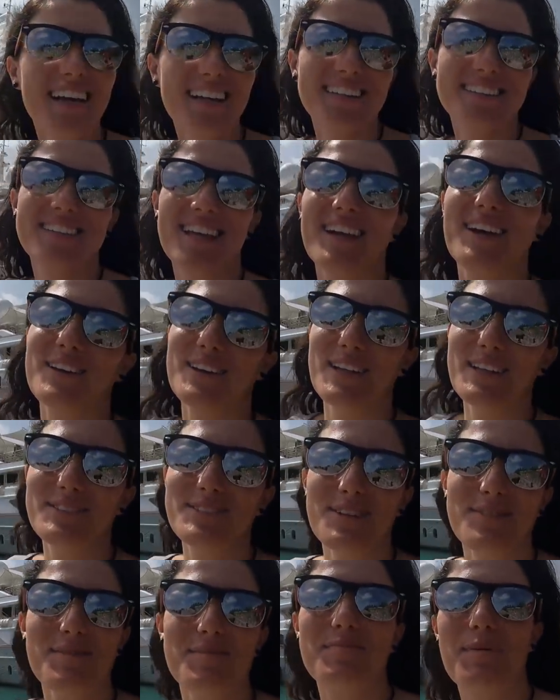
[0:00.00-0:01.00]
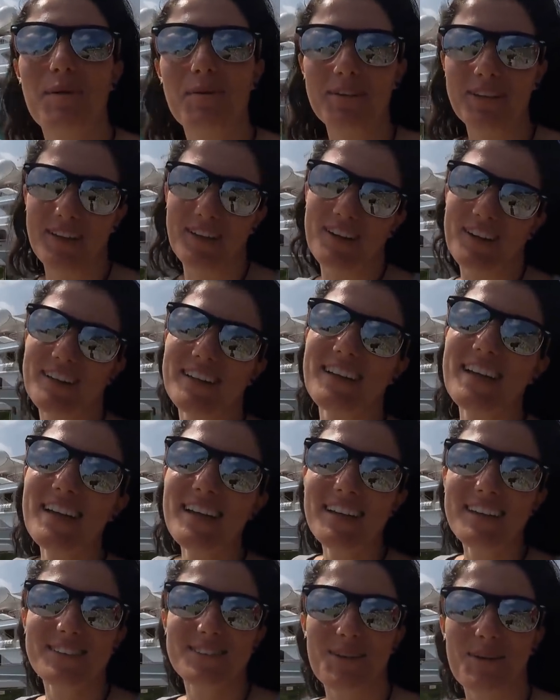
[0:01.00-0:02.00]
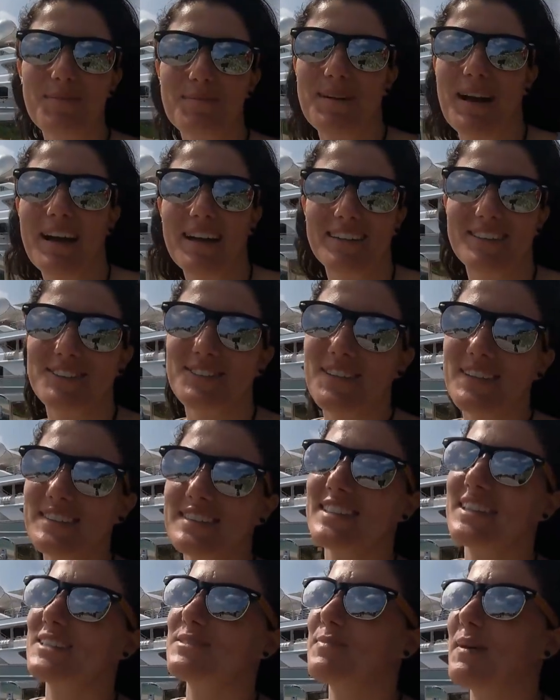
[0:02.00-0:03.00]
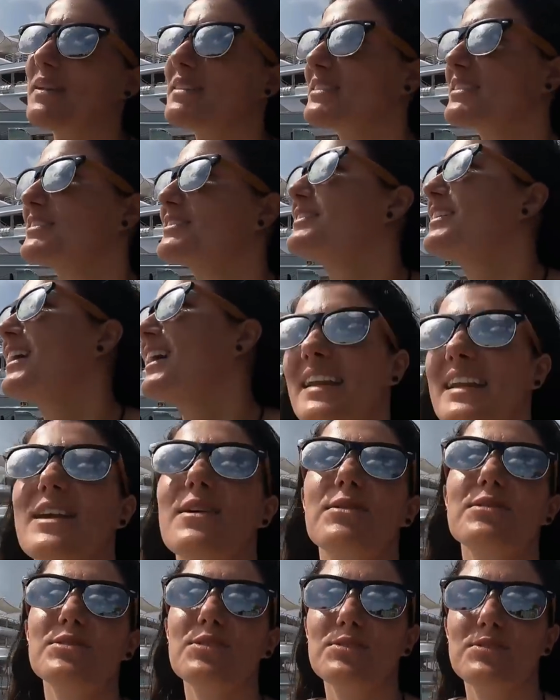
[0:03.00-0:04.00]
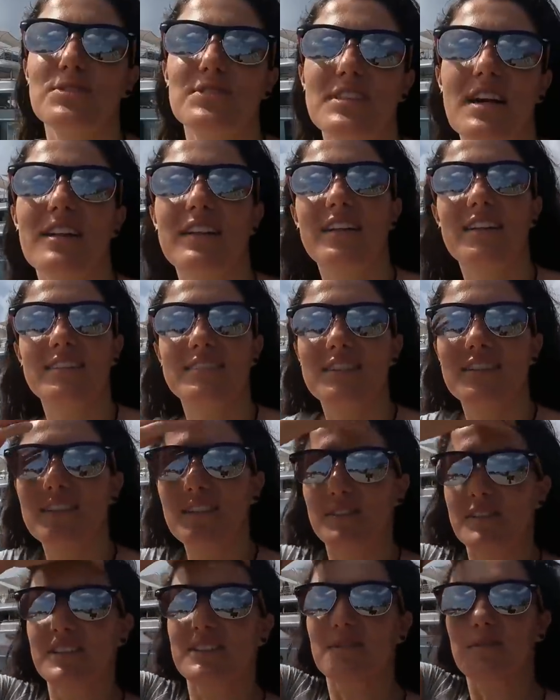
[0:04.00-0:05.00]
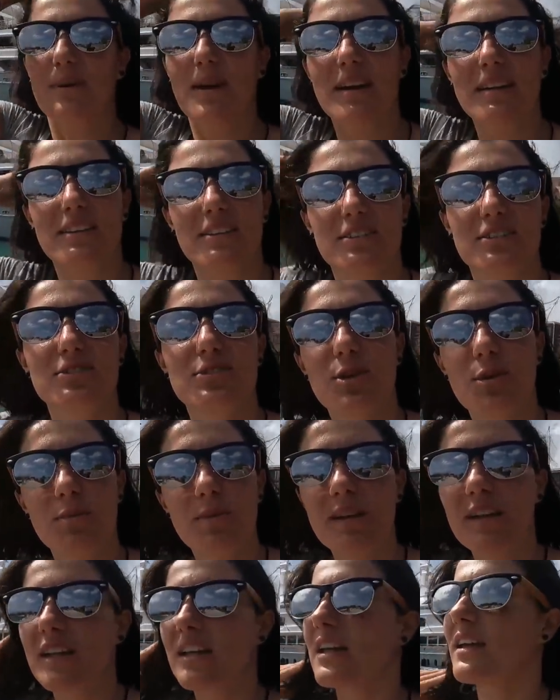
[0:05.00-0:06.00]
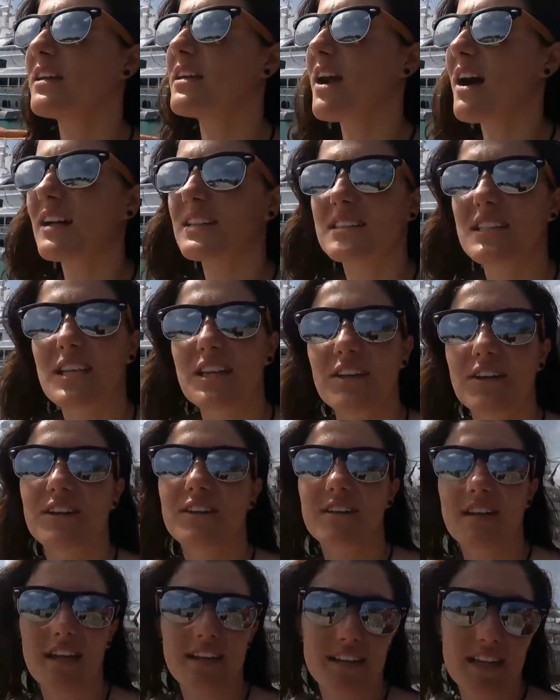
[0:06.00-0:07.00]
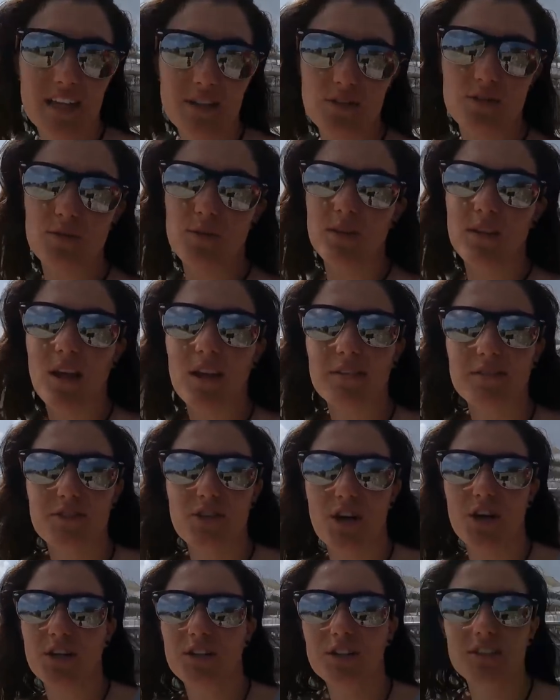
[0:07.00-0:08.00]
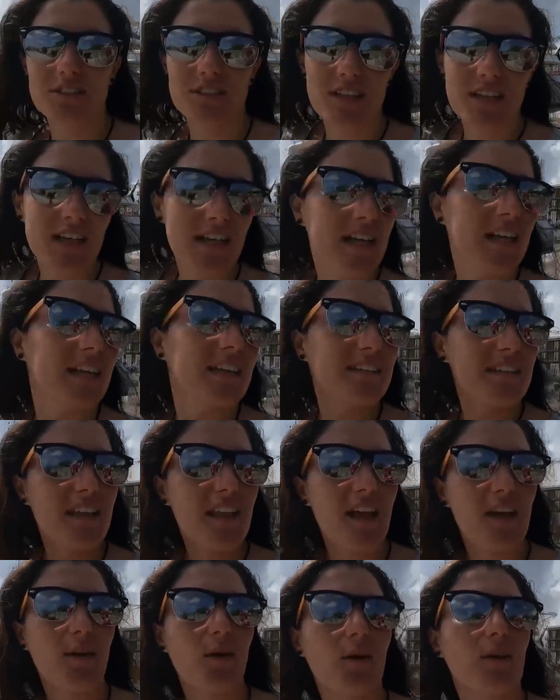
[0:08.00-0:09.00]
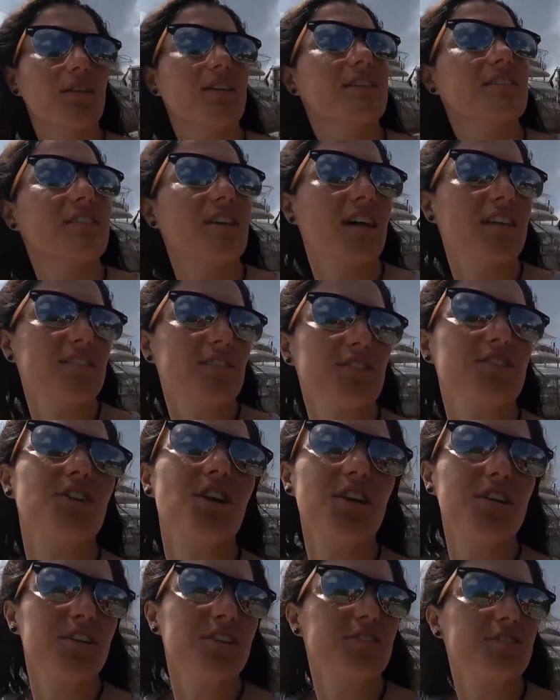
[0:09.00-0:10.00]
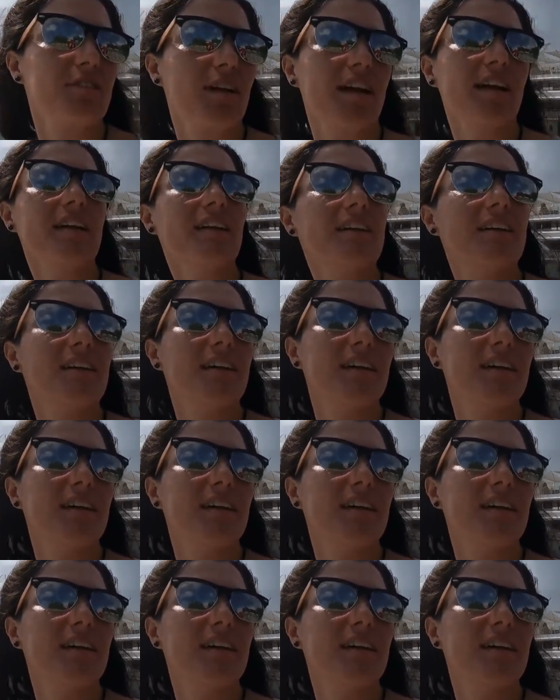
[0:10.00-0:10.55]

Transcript: he's like, unless you have a boat card, don't buy, it's crazy expensive. And he was also telling us that the reason why there's so many yachts here, like they do a lot of charters. He said that all these yachts are charters, right?